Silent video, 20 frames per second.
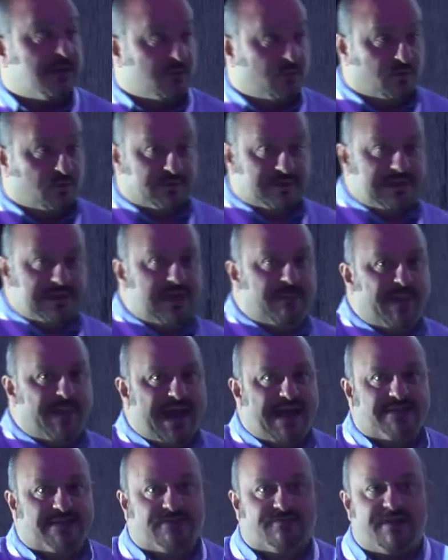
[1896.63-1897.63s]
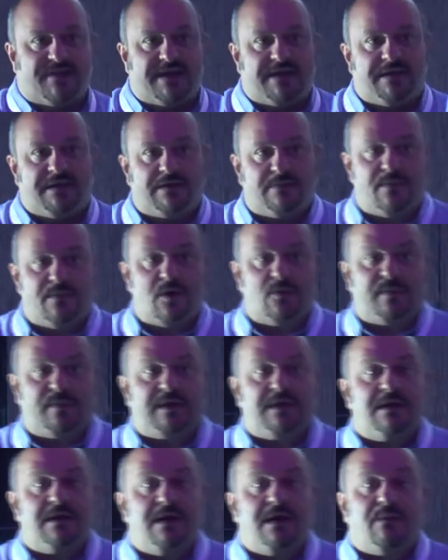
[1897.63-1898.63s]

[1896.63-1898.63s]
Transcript: We'll see a pass of that in a moment,